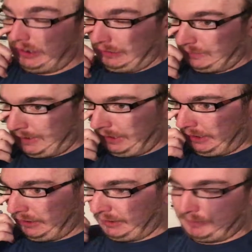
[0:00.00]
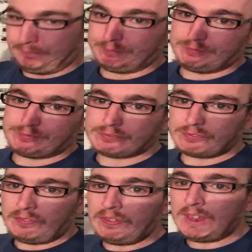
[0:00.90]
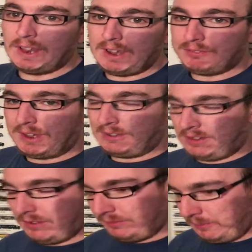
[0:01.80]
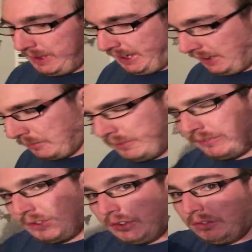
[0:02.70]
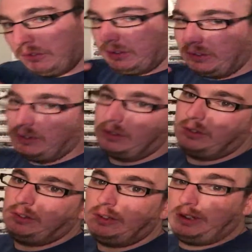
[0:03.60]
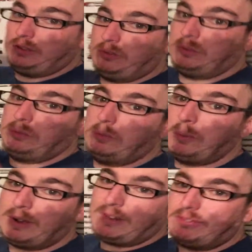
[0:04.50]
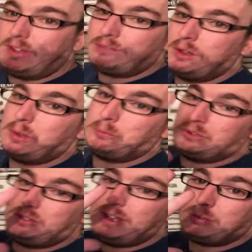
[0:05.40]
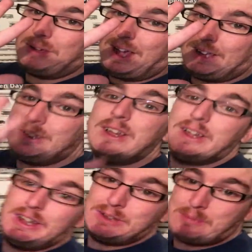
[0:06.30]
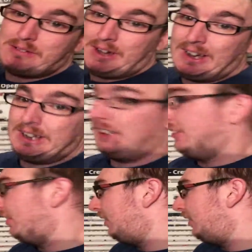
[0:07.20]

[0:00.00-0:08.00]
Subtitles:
On my left hand for me, but for you, yes, with my right left, because this hand is my right hand.